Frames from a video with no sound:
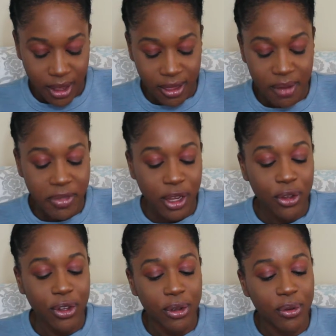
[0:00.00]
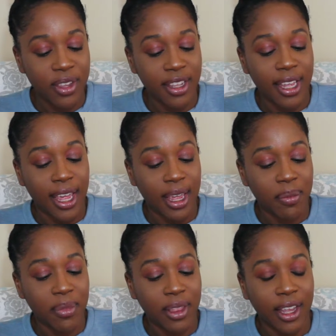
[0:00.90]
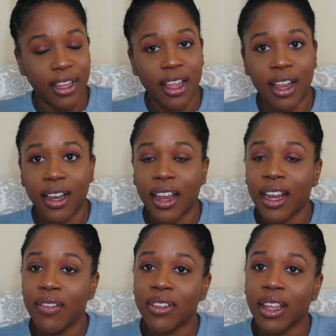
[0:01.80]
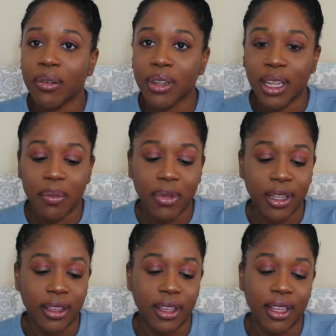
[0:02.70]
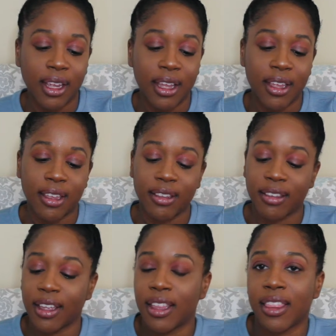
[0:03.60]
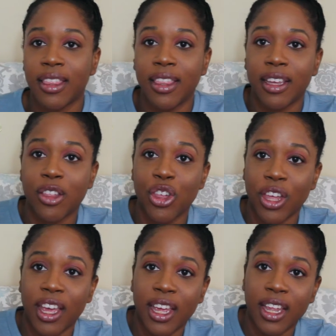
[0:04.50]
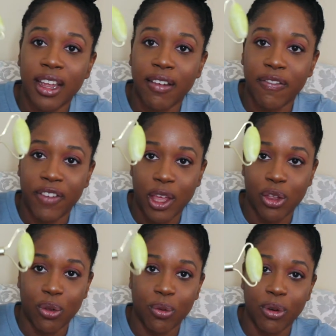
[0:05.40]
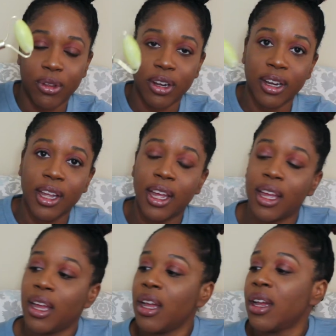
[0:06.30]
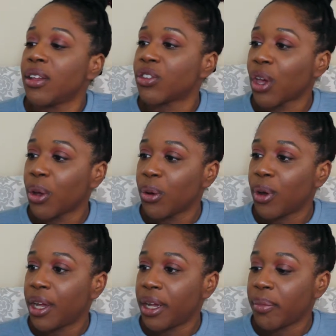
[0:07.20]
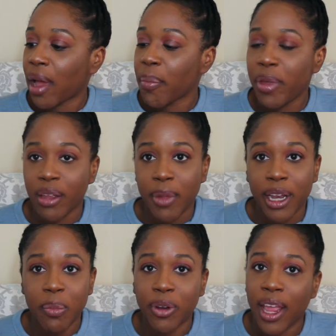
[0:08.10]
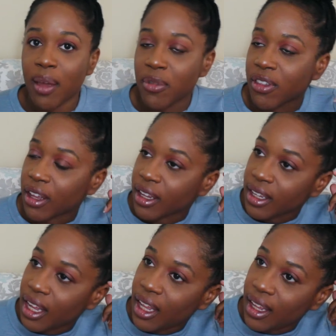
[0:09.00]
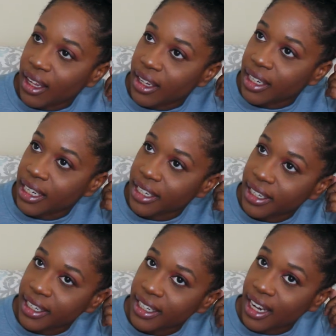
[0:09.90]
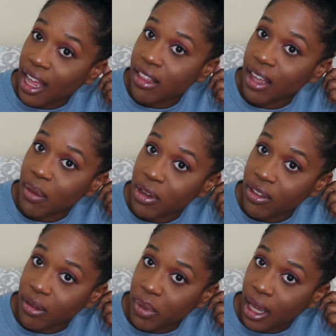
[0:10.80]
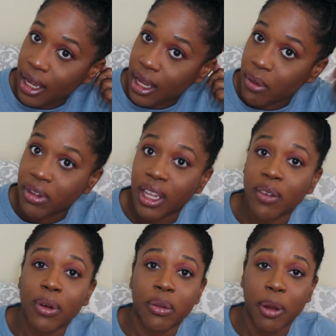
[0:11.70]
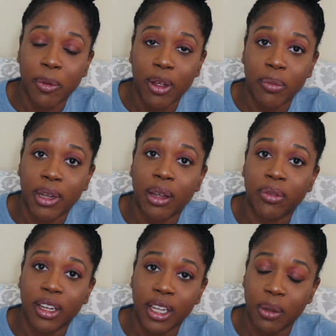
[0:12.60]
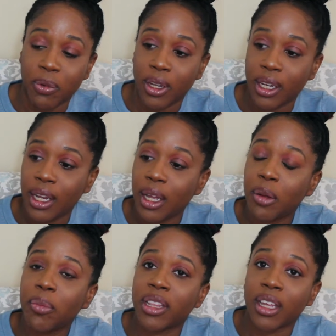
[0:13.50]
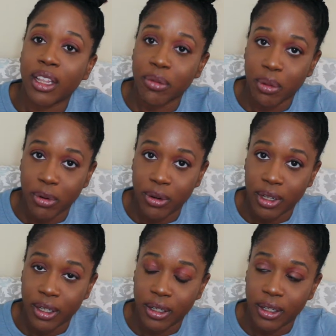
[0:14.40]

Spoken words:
Something new to the game, like not even like really a month, is the Jade facial roller. So I picked mine up on Amazon, and it actually came in a 2-pack. I was gonna give one to my mom, and I was gonna keep one, but the other one broke,